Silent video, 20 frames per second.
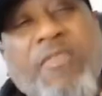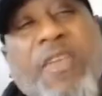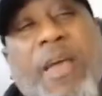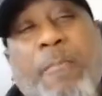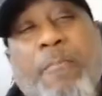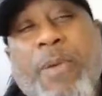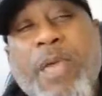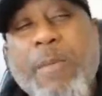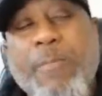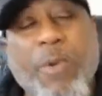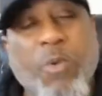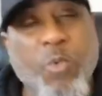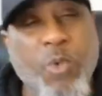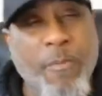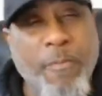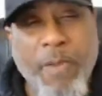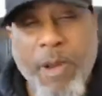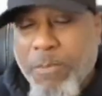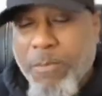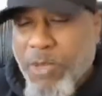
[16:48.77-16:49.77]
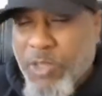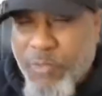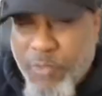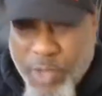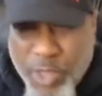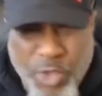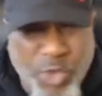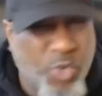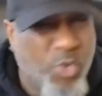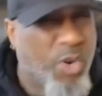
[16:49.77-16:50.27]
that people remembers for
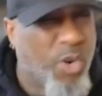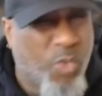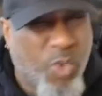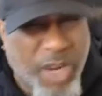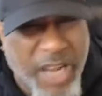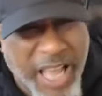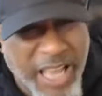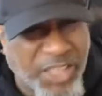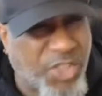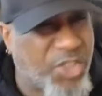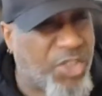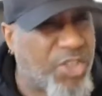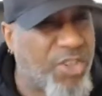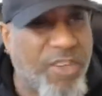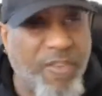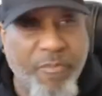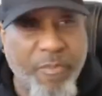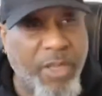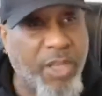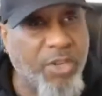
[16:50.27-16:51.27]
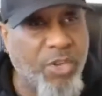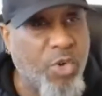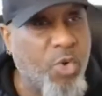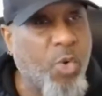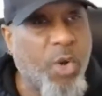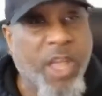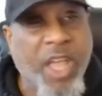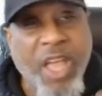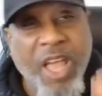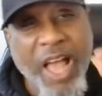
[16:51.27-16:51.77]
doing what I should have been
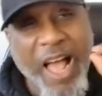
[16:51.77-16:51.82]
doing.